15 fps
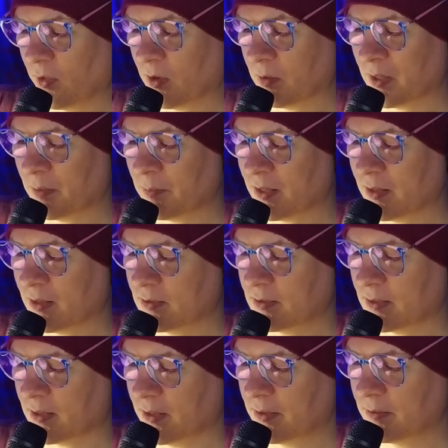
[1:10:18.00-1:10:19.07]
my mother's
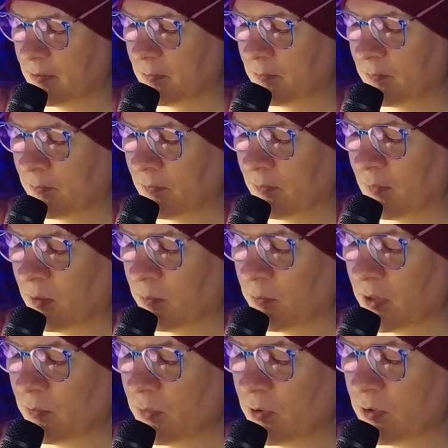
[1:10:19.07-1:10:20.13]
side, but
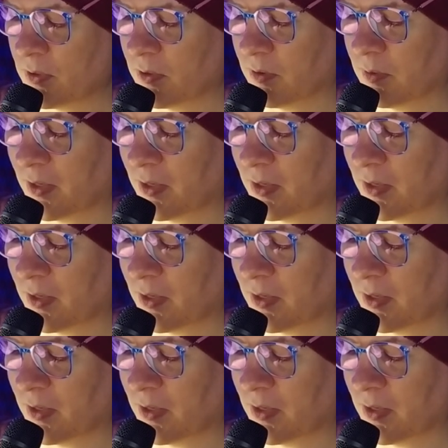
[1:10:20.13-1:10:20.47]
Muto on my